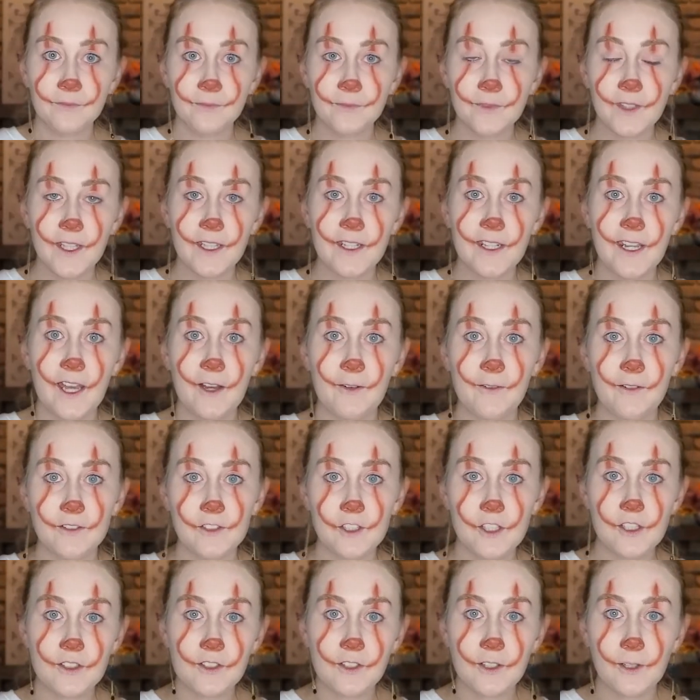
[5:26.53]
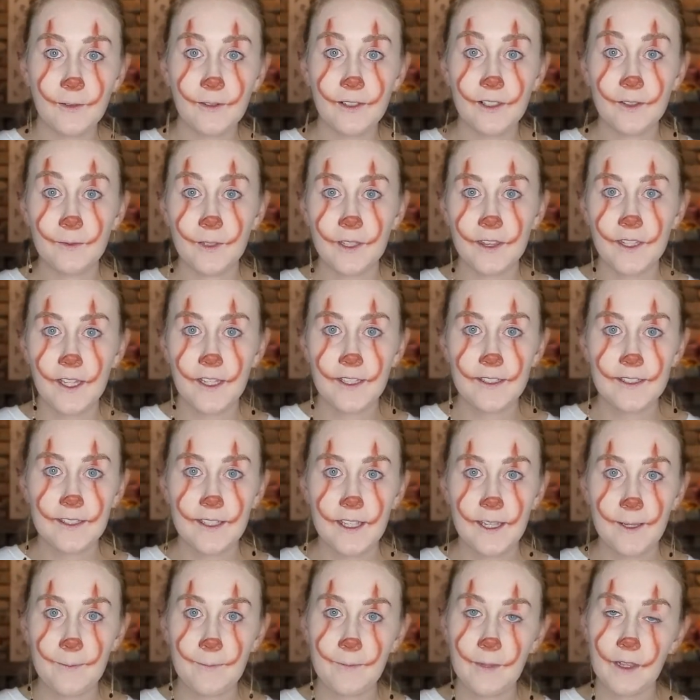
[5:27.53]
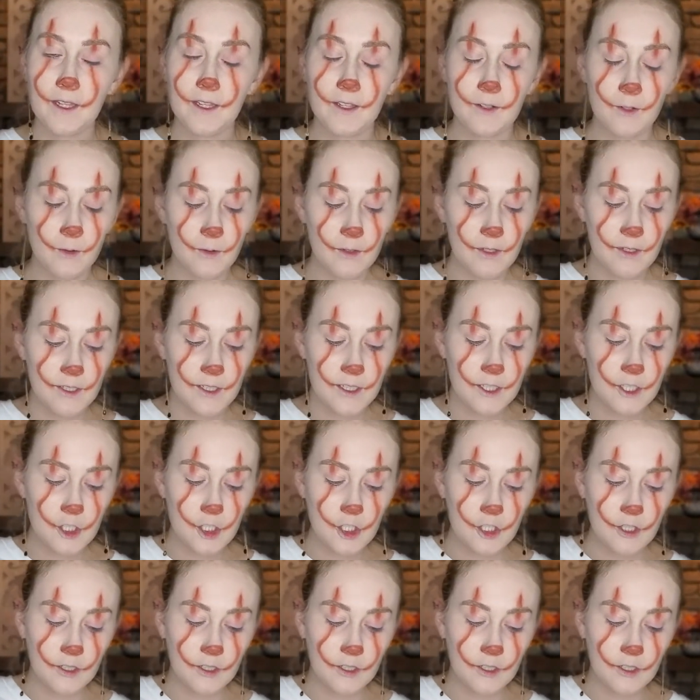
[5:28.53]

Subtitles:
And now I'll just go in with that same blood orange.